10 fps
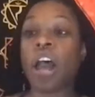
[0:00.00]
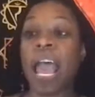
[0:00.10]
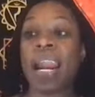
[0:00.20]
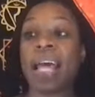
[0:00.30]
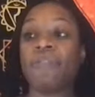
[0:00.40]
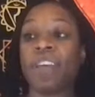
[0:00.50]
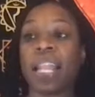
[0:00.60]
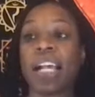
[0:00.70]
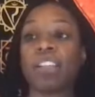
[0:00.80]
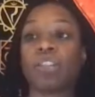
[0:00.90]
And I feel
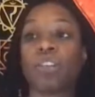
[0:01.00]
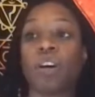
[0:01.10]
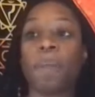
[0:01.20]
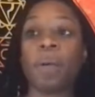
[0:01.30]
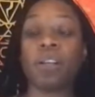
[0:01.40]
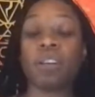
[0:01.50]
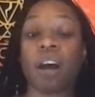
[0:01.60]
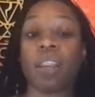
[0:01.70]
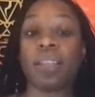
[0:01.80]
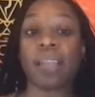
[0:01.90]
like Scorpios are
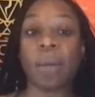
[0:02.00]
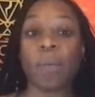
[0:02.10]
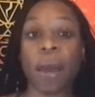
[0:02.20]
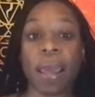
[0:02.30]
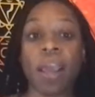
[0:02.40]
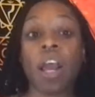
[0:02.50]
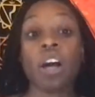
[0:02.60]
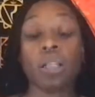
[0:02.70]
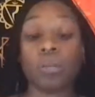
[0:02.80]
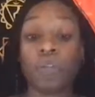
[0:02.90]
the same way
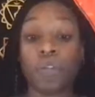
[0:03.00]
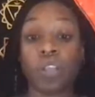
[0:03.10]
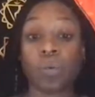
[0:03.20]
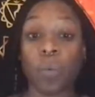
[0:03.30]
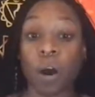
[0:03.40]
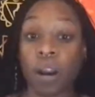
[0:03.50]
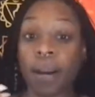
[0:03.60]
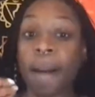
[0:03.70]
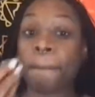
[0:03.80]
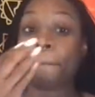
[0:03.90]
because they're fixed water.
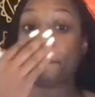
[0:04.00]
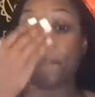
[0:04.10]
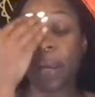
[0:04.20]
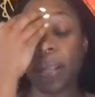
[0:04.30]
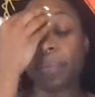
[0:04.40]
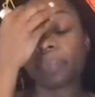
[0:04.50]
But